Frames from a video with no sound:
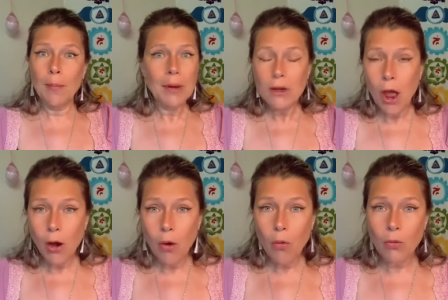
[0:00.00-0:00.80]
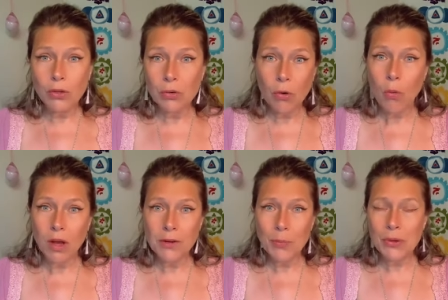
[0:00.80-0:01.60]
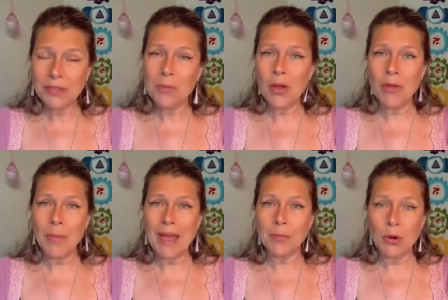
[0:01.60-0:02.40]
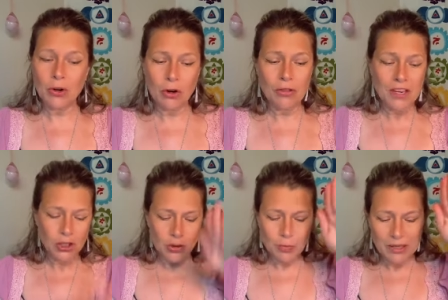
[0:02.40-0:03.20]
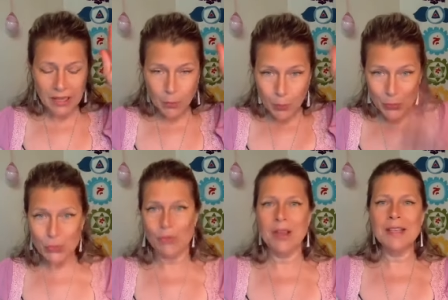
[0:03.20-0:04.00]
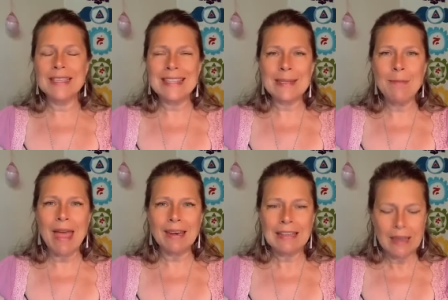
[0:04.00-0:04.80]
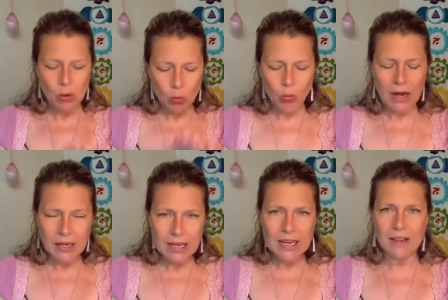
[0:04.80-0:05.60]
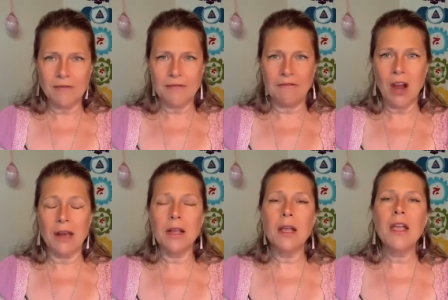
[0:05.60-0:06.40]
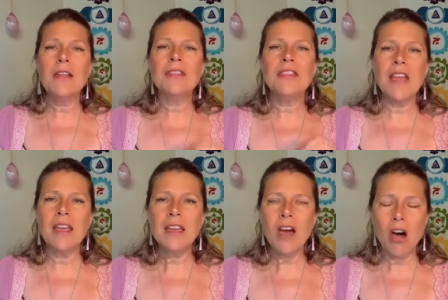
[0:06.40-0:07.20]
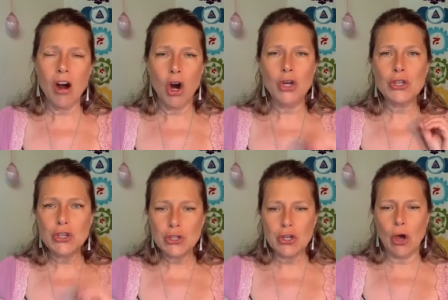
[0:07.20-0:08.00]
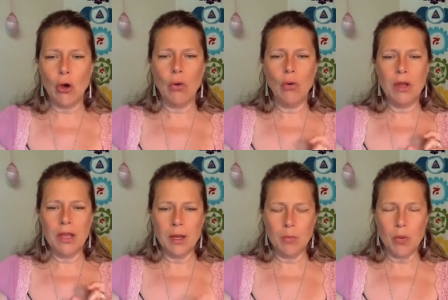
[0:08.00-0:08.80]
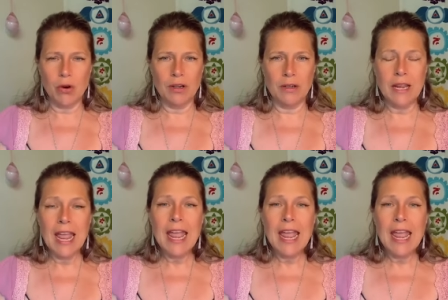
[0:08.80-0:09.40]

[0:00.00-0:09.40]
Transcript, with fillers: But no, you don't want to put them on the back burner. They should be like smack down right in front. They are so important.